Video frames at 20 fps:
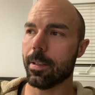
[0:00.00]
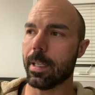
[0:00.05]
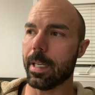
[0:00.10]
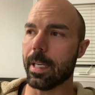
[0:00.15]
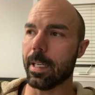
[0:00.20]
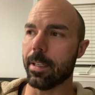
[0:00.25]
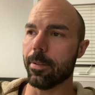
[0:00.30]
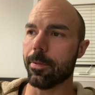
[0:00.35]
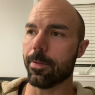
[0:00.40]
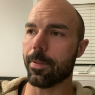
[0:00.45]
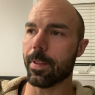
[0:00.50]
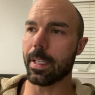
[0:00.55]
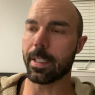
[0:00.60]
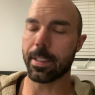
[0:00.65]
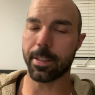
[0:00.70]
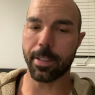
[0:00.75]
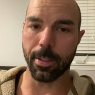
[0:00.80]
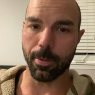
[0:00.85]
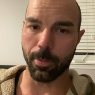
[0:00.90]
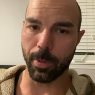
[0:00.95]
out of
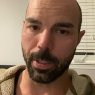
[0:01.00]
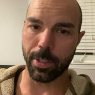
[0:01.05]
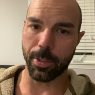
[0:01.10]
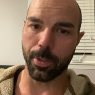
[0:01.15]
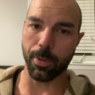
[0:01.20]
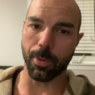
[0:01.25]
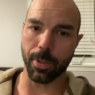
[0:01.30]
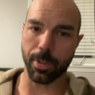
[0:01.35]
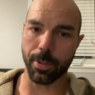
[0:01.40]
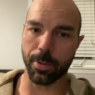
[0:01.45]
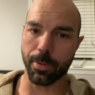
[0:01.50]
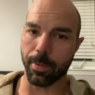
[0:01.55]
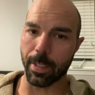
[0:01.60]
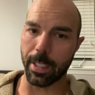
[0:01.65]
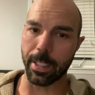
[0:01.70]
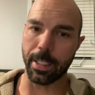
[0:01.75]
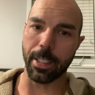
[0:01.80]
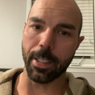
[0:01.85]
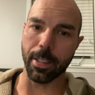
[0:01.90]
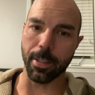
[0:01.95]
things that we sourced
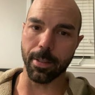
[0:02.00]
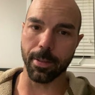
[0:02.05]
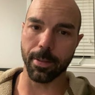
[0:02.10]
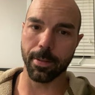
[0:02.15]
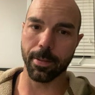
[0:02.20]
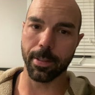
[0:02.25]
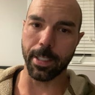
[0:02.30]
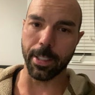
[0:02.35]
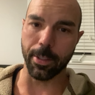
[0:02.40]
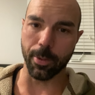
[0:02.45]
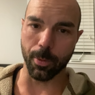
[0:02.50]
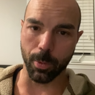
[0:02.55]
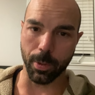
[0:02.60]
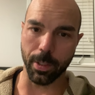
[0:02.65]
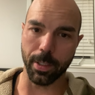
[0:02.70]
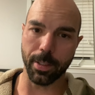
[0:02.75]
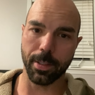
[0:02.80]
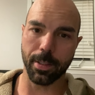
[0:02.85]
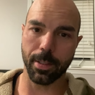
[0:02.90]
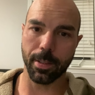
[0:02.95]
right here in the
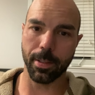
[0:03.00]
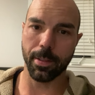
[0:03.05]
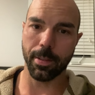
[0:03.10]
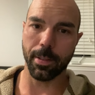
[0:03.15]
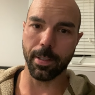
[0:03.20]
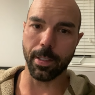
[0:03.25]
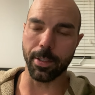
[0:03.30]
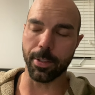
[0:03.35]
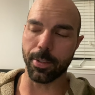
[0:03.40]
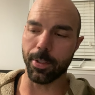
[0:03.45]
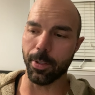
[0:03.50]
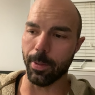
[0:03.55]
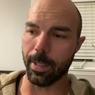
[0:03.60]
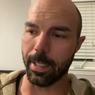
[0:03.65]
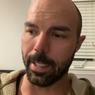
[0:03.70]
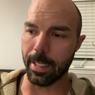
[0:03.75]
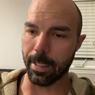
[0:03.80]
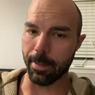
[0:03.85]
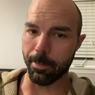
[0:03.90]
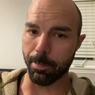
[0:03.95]
woods. And so I
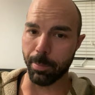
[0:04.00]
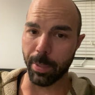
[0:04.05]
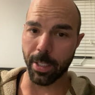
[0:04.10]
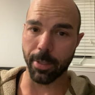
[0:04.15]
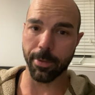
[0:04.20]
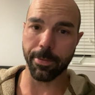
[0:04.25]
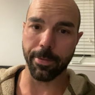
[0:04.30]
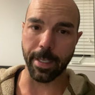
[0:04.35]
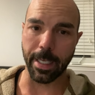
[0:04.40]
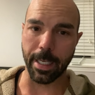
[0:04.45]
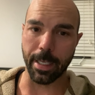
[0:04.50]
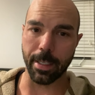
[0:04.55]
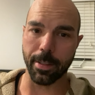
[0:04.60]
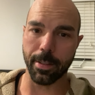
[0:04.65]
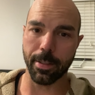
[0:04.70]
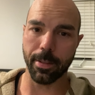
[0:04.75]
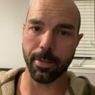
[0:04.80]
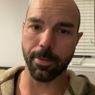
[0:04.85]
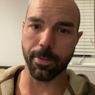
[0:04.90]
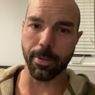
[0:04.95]
had bear fat
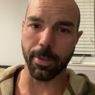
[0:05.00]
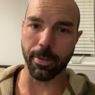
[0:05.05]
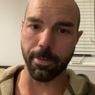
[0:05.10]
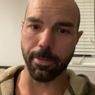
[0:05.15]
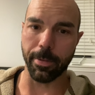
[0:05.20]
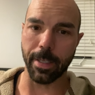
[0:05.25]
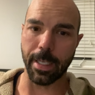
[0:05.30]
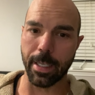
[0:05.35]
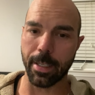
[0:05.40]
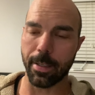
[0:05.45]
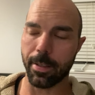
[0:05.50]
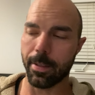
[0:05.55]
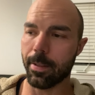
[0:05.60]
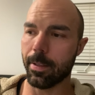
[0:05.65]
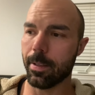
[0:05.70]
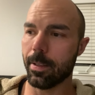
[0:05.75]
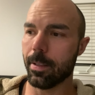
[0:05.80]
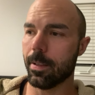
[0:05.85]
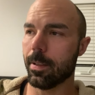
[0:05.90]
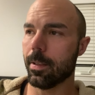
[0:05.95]
for the fat,
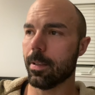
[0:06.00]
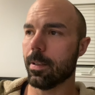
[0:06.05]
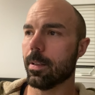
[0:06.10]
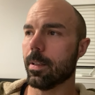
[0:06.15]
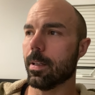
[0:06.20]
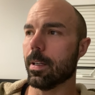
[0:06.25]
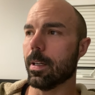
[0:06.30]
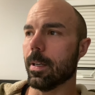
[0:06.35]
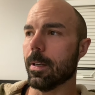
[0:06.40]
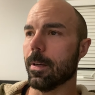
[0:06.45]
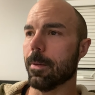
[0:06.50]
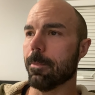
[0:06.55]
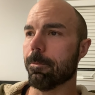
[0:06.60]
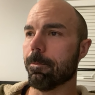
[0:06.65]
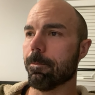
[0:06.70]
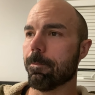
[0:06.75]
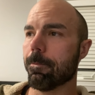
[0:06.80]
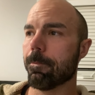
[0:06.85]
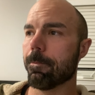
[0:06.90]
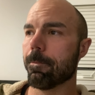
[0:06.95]
um,
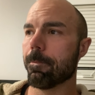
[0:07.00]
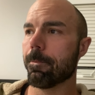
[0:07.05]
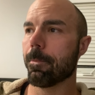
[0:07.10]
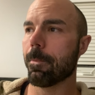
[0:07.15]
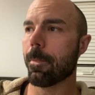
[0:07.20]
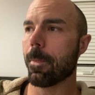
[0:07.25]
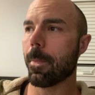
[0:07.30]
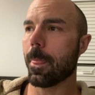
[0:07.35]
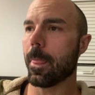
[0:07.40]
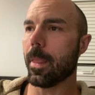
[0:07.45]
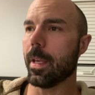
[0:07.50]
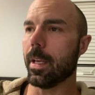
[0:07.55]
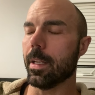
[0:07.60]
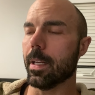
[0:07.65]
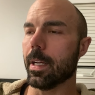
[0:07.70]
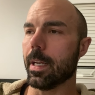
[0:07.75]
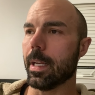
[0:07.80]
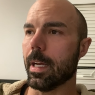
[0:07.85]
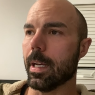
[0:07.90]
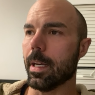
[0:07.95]
and
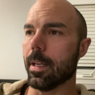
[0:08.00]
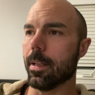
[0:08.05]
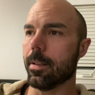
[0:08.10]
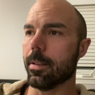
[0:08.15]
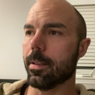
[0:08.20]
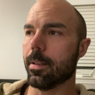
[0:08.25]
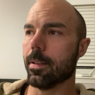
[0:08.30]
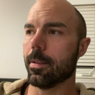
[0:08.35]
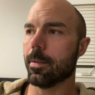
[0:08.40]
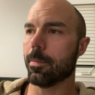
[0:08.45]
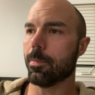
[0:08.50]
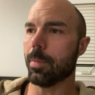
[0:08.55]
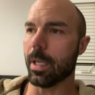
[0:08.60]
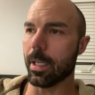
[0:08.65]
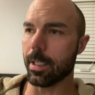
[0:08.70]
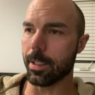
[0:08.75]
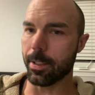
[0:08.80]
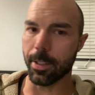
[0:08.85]
I had pine